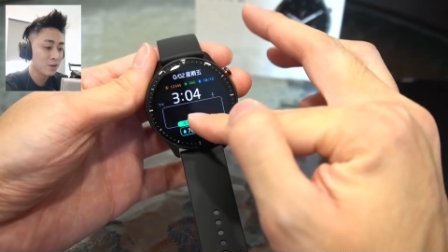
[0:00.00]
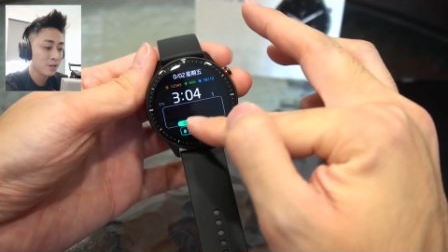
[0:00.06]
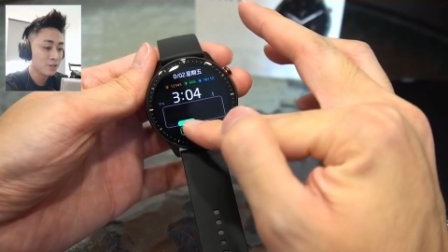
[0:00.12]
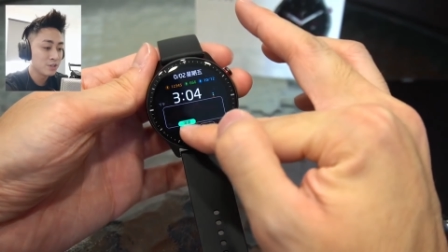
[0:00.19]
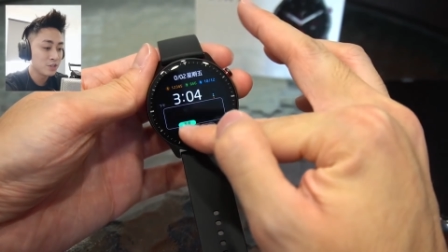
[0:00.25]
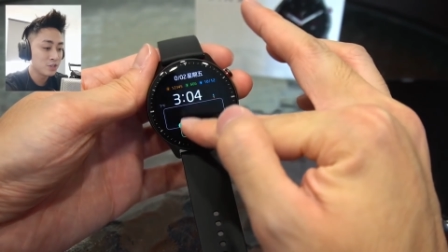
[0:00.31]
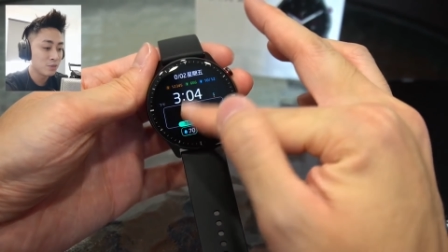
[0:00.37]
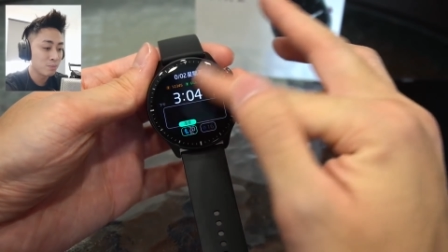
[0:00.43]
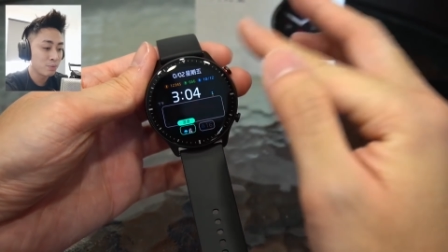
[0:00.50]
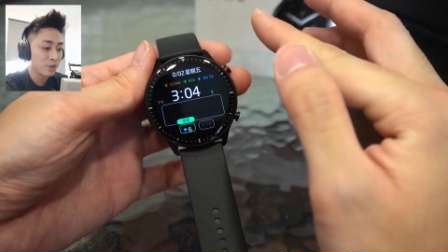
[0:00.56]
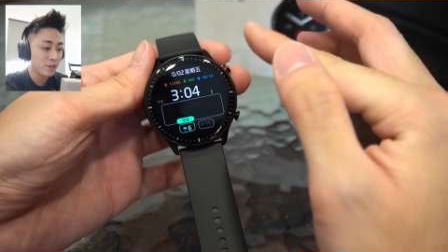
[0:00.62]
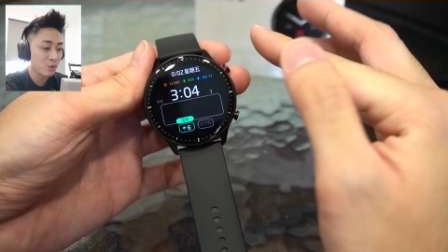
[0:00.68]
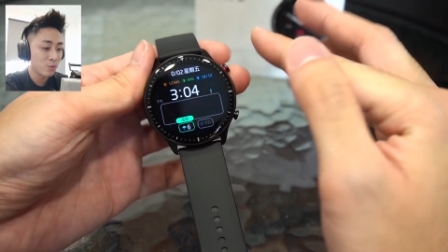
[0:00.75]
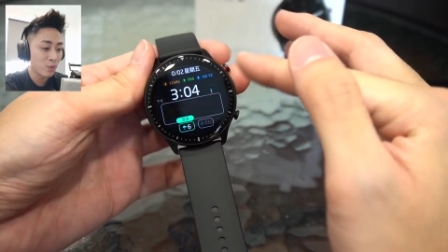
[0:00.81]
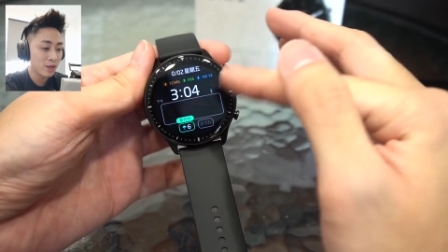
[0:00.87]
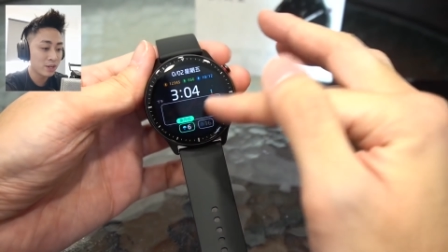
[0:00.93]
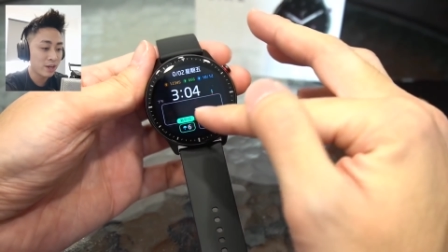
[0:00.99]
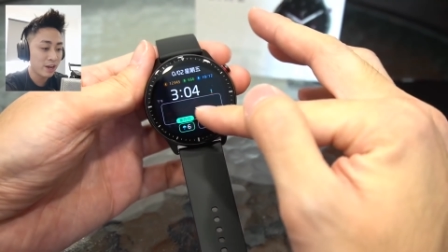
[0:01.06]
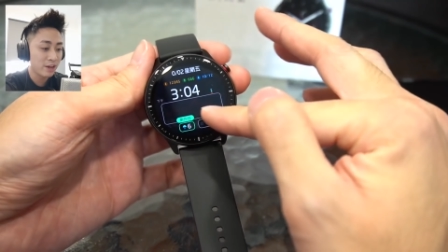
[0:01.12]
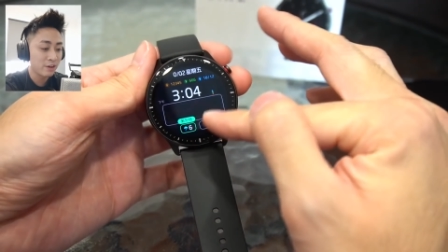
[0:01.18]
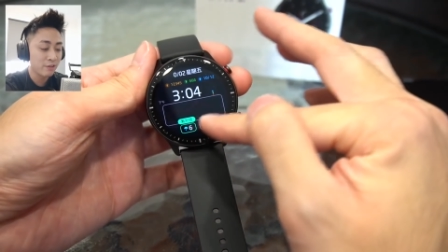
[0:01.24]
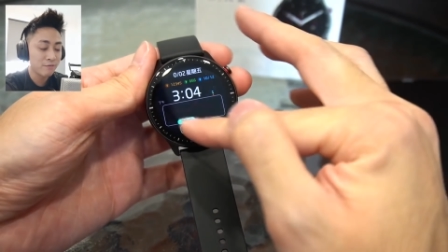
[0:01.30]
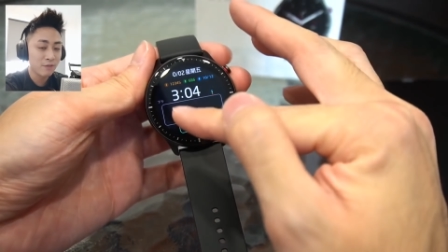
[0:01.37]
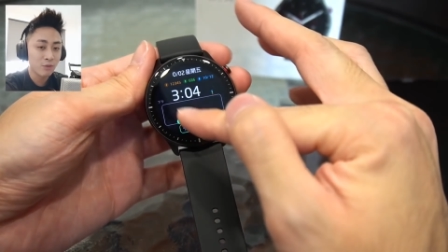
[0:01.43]
just to put in what kind
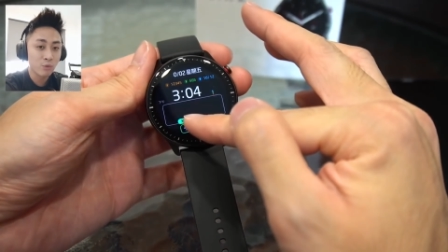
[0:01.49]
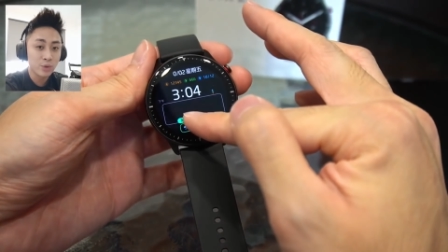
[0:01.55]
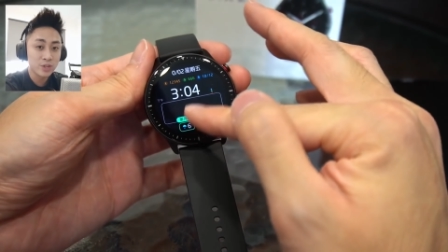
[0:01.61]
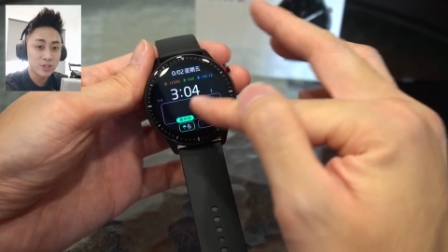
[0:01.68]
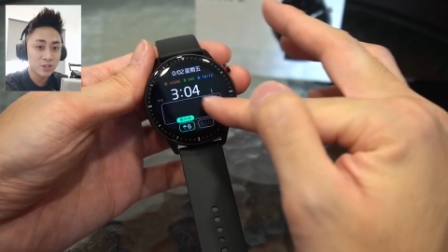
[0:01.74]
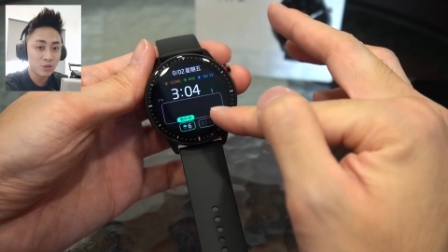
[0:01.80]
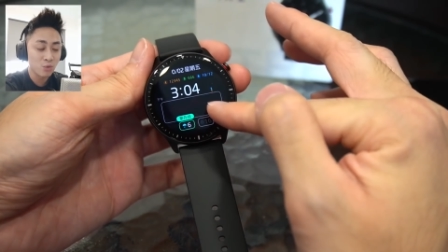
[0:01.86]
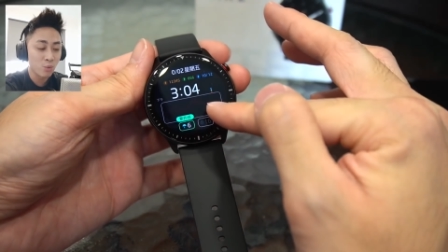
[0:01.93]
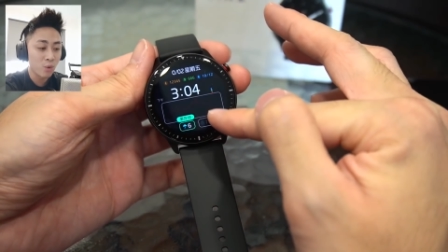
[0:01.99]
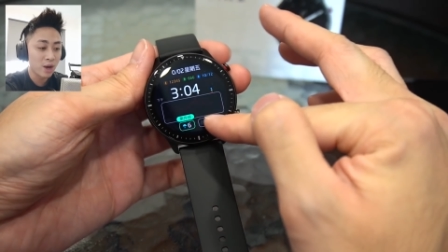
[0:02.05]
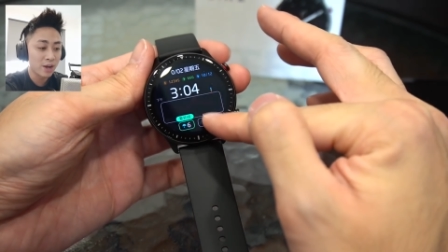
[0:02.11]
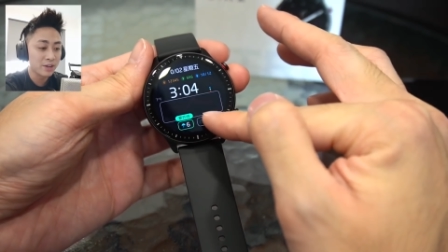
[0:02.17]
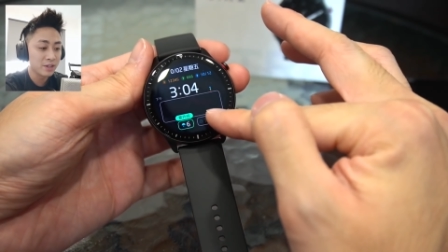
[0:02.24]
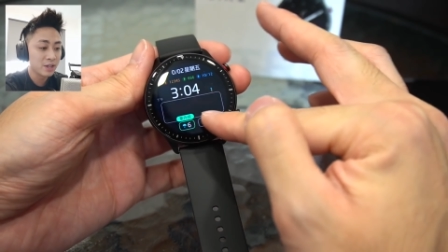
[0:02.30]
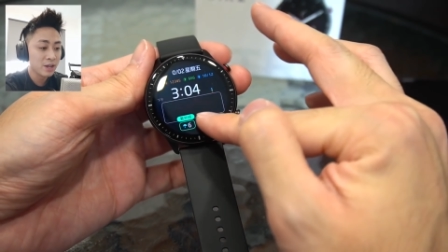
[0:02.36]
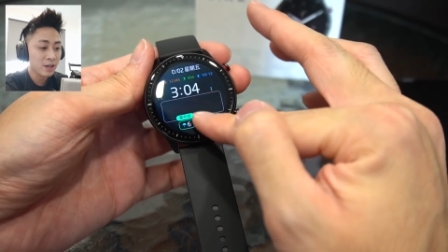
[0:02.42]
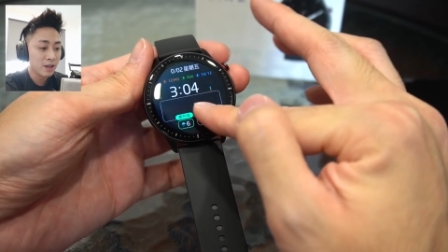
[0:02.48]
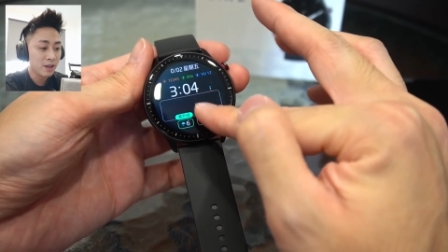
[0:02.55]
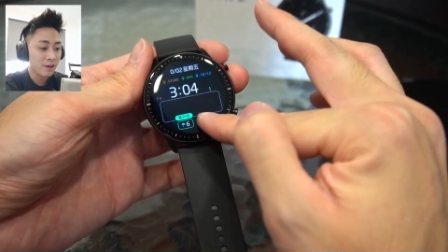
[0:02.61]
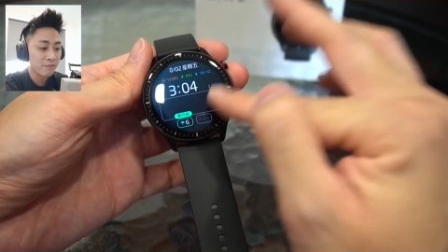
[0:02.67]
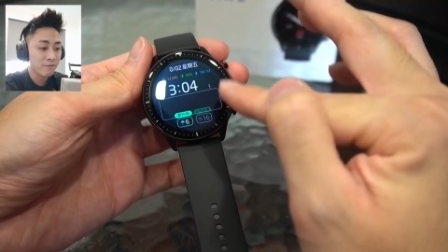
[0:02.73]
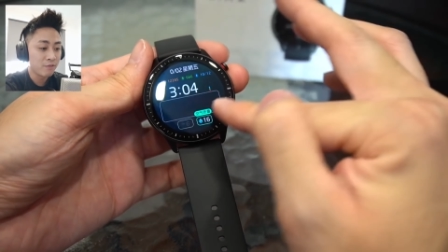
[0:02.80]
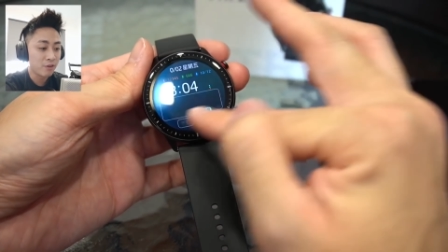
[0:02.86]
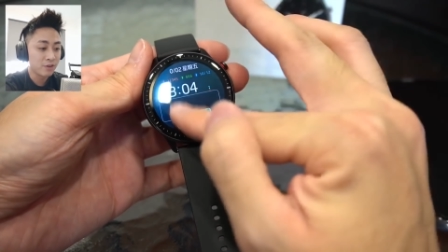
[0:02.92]
of a widget you want uh,
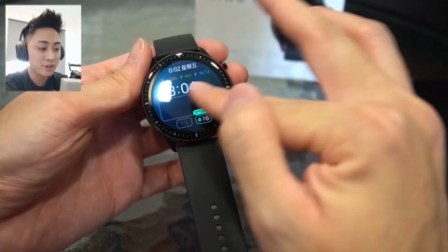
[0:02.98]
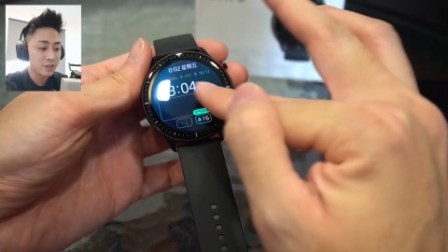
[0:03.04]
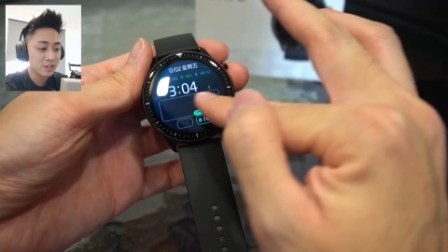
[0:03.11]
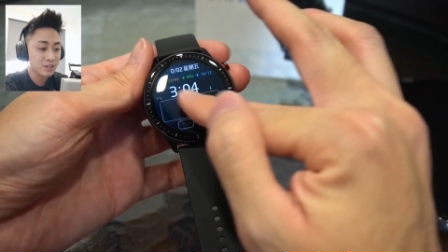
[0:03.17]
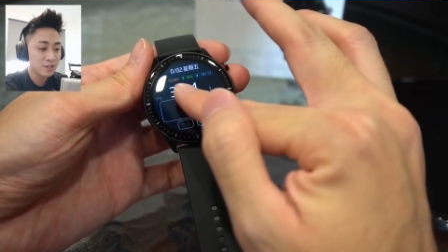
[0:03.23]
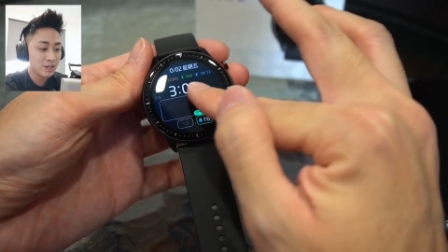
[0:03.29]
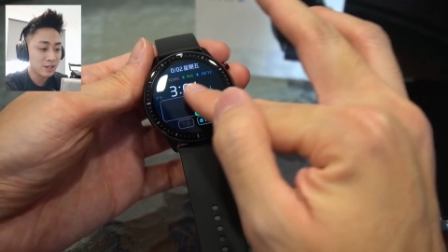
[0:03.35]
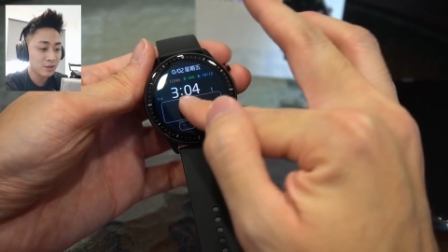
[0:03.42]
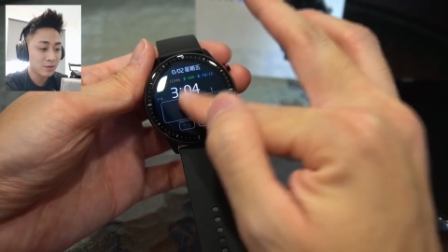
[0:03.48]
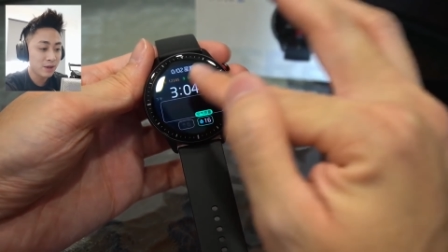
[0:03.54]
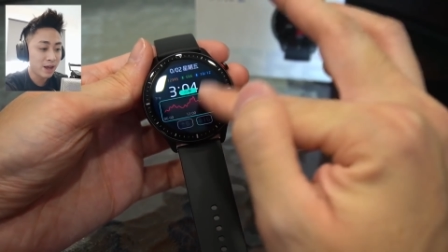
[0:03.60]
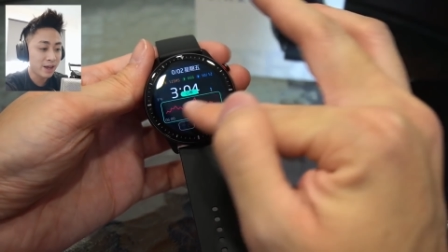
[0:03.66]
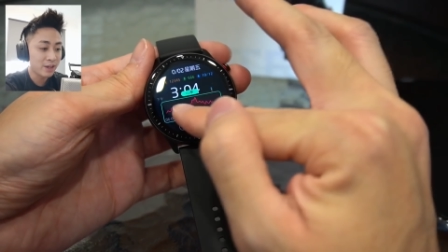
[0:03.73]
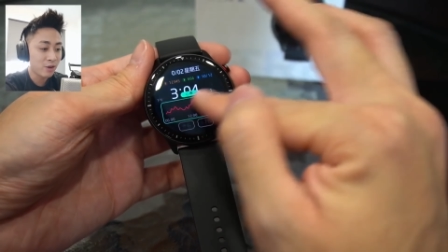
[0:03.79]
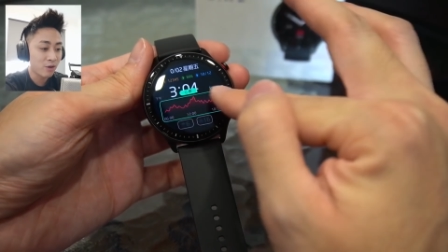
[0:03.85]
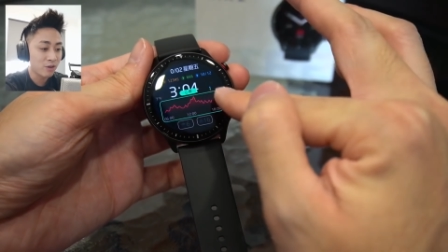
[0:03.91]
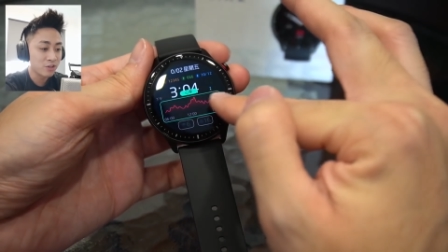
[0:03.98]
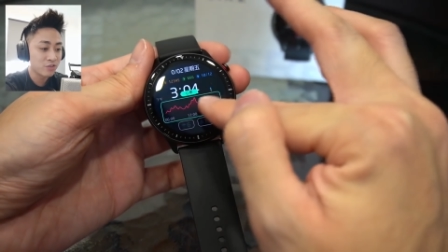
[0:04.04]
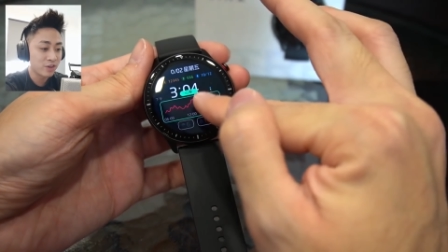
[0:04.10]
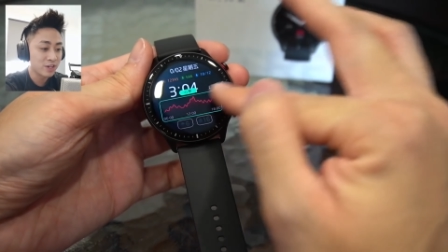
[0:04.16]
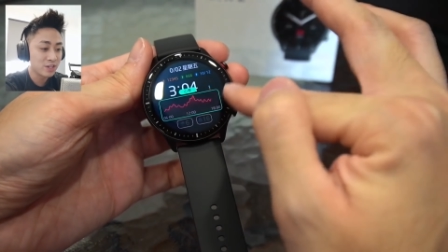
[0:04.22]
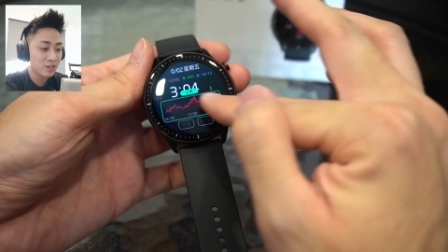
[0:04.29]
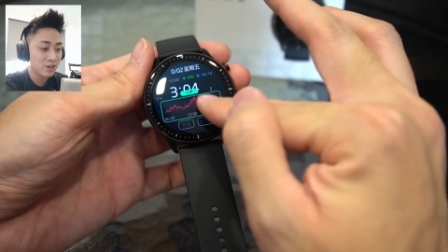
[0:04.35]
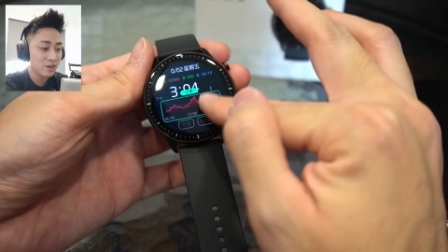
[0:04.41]
for these little icons right
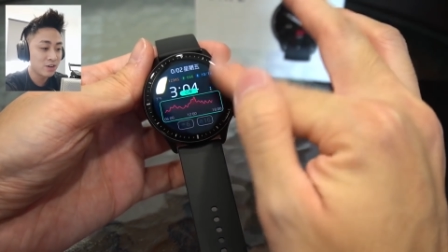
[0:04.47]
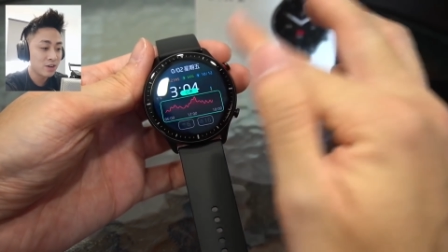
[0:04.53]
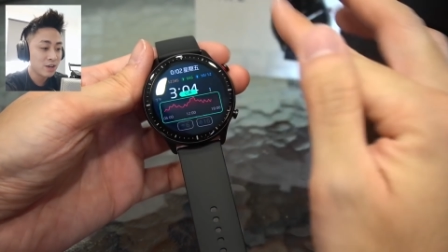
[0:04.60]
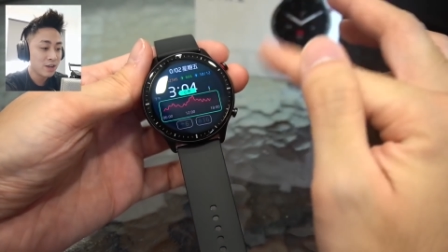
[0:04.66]
here.